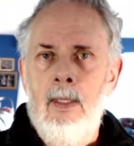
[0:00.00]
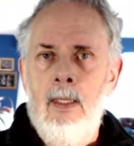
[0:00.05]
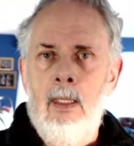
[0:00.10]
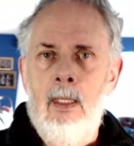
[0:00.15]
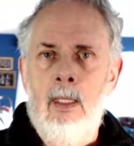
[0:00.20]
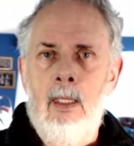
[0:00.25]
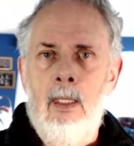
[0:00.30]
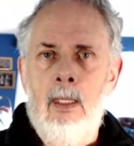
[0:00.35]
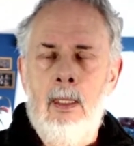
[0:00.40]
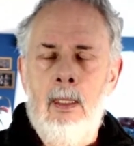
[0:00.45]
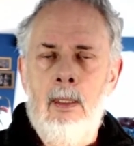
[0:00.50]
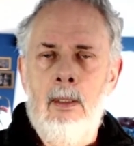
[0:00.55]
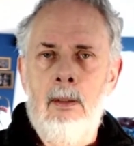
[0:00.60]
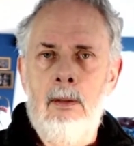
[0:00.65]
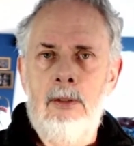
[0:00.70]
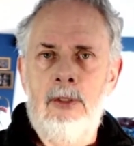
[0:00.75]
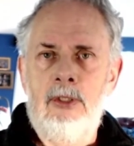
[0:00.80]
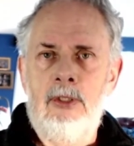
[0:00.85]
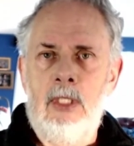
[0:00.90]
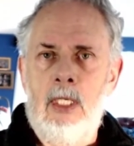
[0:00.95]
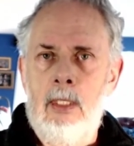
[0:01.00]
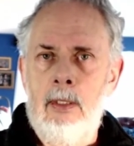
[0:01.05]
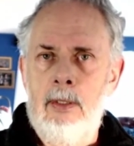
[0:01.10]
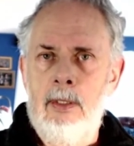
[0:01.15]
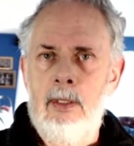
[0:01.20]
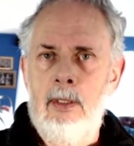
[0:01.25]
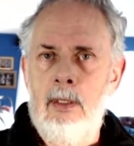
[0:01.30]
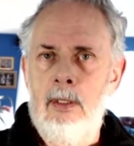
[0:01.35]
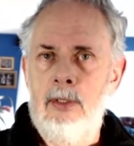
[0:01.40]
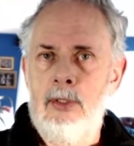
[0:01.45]
uh,
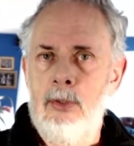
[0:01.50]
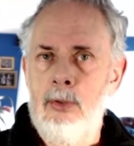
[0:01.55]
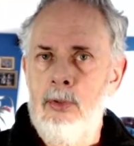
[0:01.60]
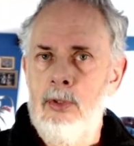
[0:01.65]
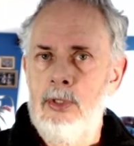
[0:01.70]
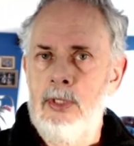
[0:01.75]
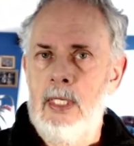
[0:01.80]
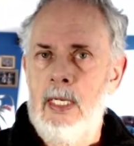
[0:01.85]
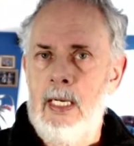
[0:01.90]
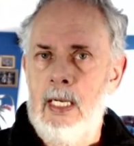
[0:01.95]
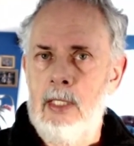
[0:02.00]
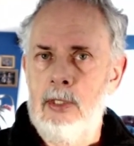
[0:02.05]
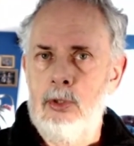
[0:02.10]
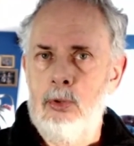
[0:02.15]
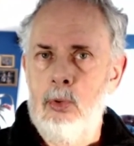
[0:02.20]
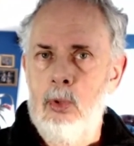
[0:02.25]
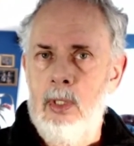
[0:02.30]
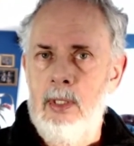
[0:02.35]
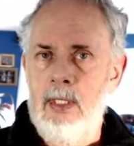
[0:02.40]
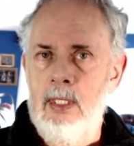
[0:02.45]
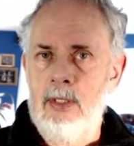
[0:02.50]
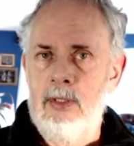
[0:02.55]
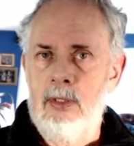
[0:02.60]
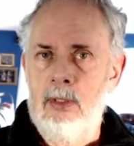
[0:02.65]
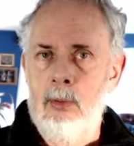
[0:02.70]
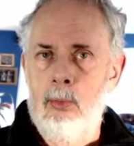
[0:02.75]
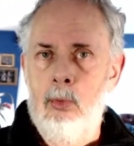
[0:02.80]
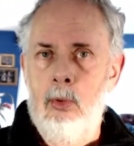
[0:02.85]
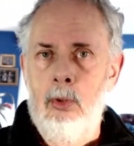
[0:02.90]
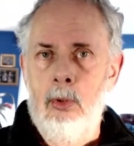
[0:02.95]
started as soon as that asteroid hits the,
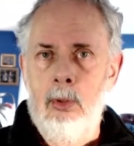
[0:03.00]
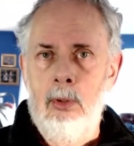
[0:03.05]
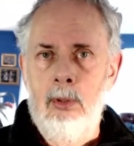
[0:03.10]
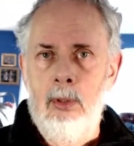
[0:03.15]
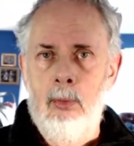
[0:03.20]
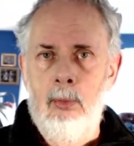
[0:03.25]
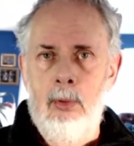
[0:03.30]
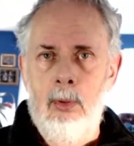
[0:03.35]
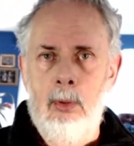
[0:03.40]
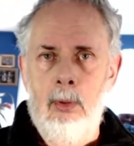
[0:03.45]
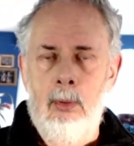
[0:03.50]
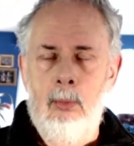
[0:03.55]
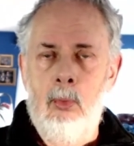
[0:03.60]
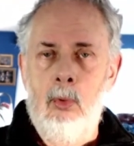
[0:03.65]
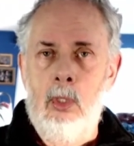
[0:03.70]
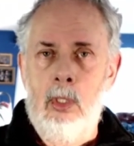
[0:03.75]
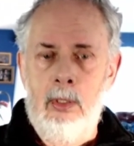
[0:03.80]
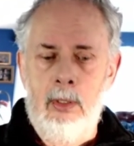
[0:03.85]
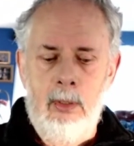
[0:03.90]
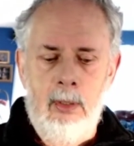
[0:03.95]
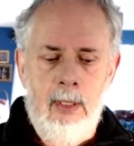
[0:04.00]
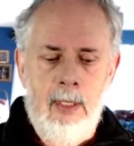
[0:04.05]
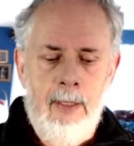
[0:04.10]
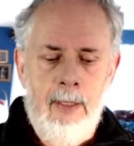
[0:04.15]
wor the water.